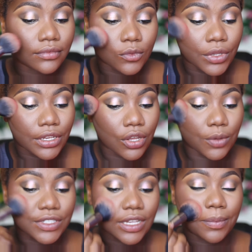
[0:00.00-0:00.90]
When it
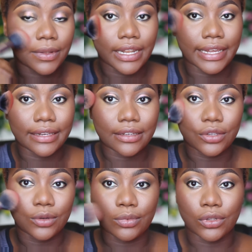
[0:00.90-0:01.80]
comes to applying
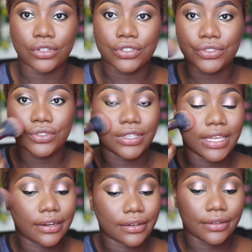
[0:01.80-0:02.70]
your blush, you
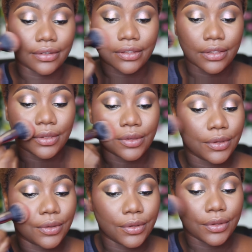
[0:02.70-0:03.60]
gotta
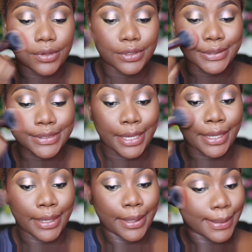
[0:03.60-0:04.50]
take
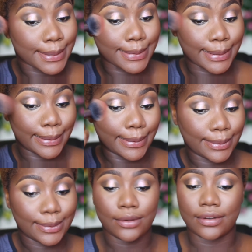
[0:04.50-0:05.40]
it easy,
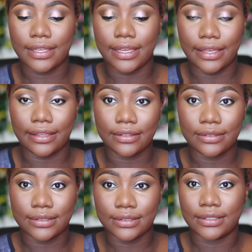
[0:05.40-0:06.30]
okay?
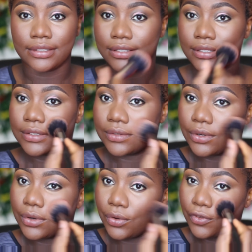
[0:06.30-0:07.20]

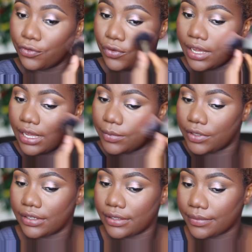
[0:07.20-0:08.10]
Don't go full hand
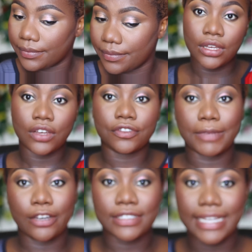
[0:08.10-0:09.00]
on it. For
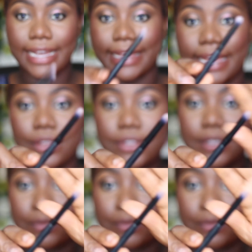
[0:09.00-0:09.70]
my under eye, I use a